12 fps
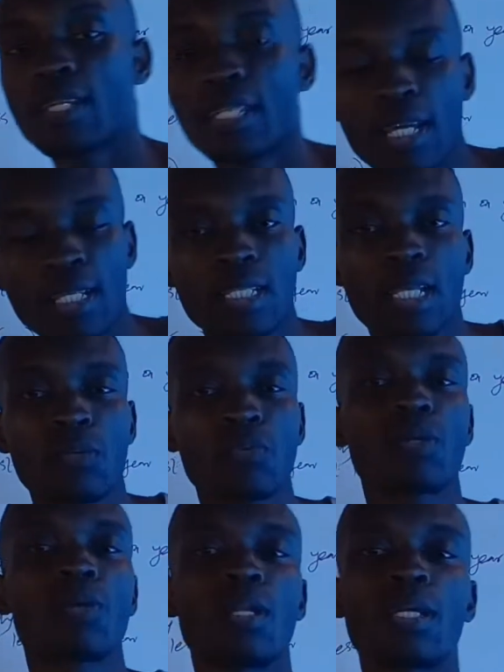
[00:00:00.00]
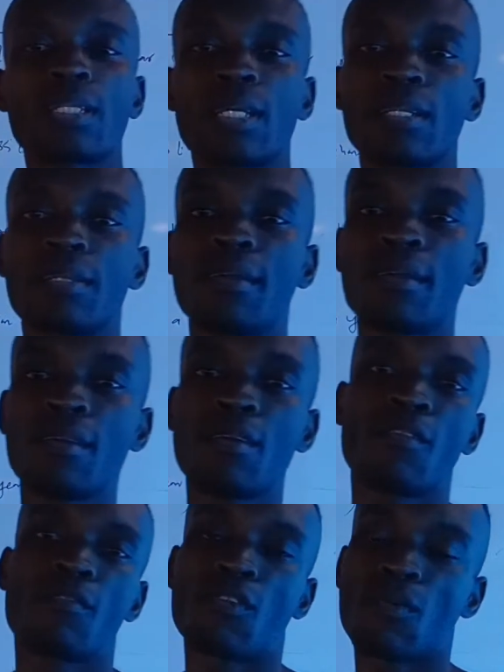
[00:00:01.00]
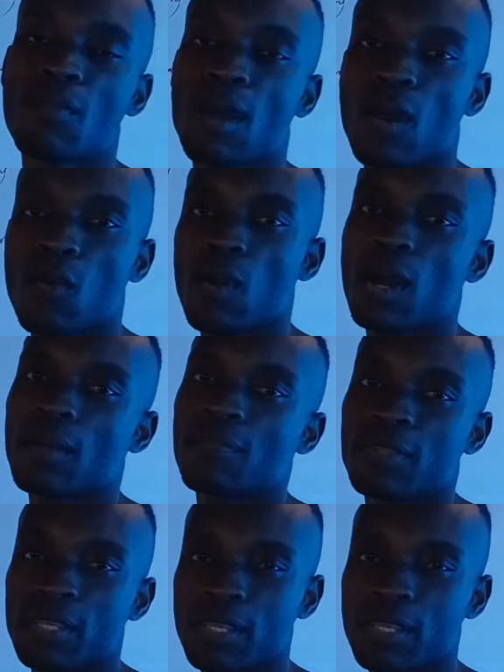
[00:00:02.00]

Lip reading: a tax that we collected from our